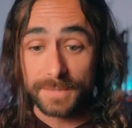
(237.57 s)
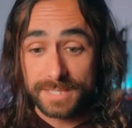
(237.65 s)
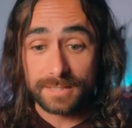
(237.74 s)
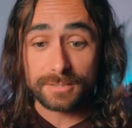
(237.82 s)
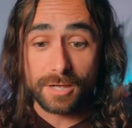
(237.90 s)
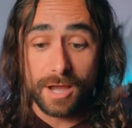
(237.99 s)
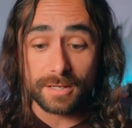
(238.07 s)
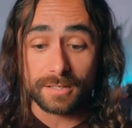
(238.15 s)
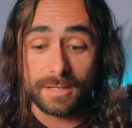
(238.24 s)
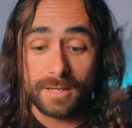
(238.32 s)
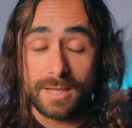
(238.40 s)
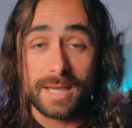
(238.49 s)
TikTok
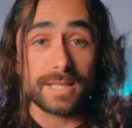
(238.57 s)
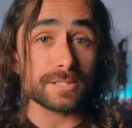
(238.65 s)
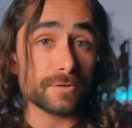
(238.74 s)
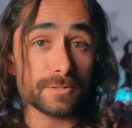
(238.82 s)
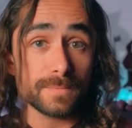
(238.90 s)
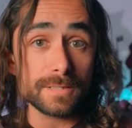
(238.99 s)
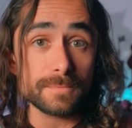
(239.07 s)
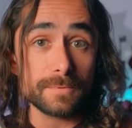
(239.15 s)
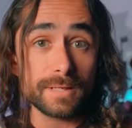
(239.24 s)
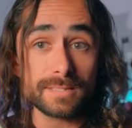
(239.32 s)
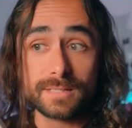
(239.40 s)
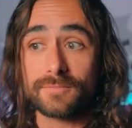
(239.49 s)
has always been the
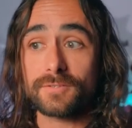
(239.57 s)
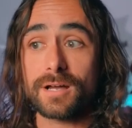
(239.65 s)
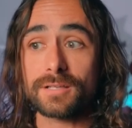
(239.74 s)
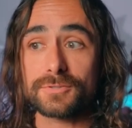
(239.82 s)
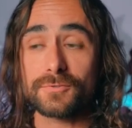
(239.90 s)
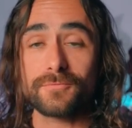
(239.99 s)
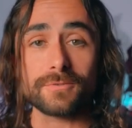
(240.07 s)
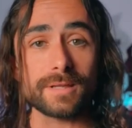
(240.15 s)
place that I've gone to for